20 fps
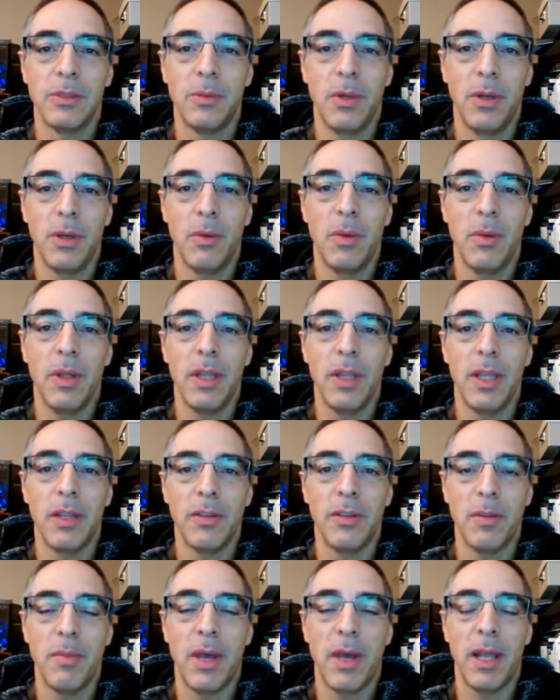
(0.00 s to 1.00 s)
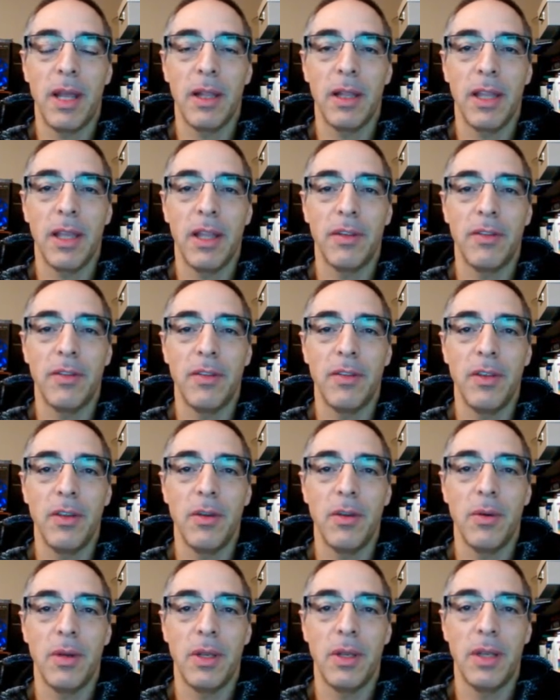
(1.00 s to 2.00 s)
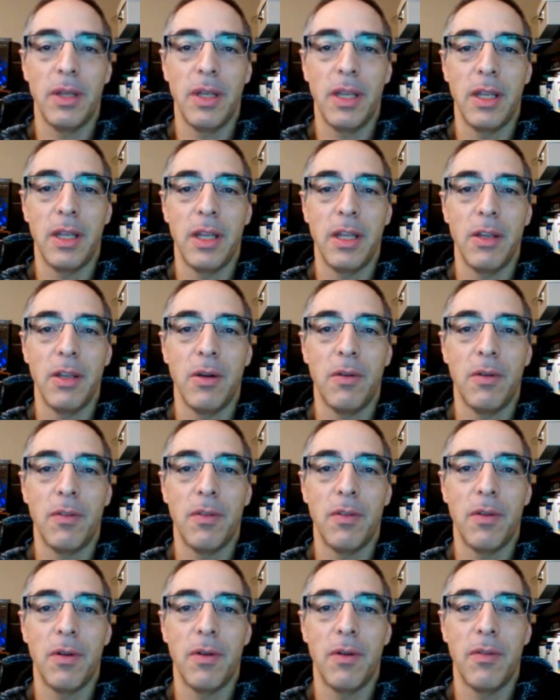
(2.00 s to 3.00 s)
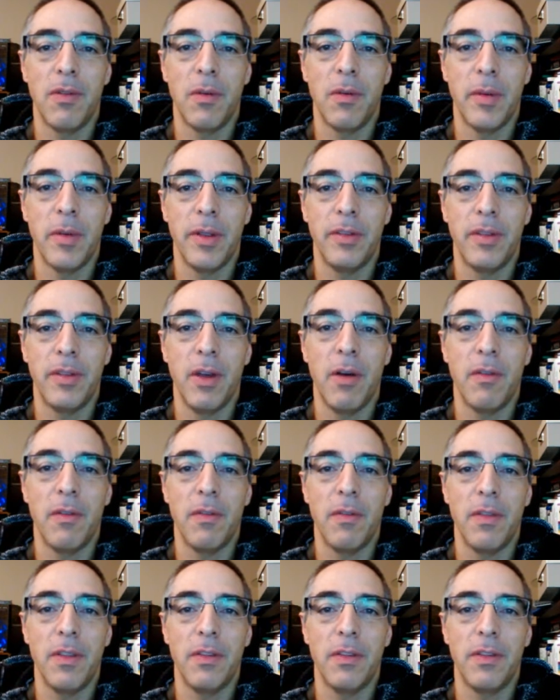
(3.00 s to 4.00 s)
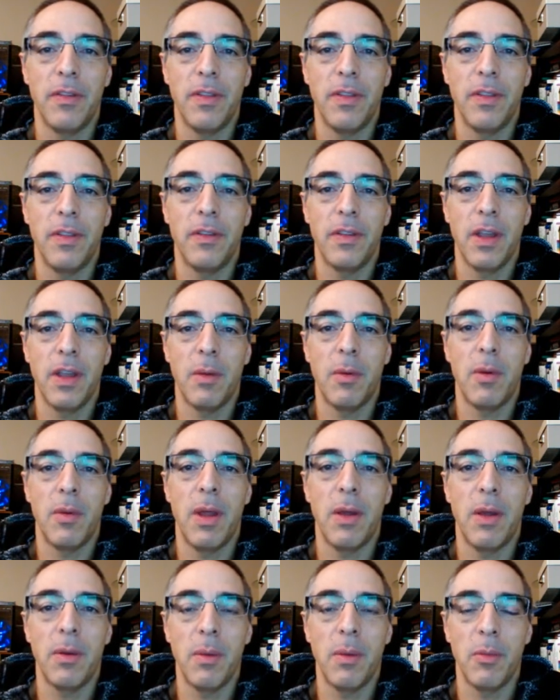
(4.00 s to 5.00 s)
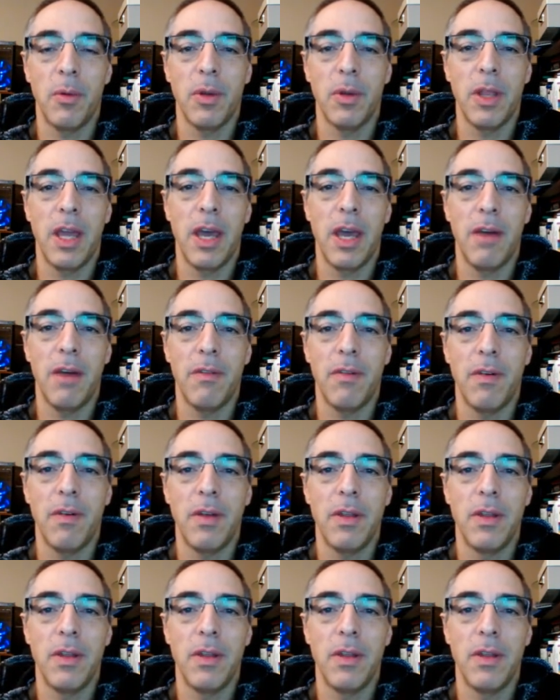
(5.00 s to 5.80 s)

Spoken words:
really, it's a battle against you, and I know for myself, this time around I'm going to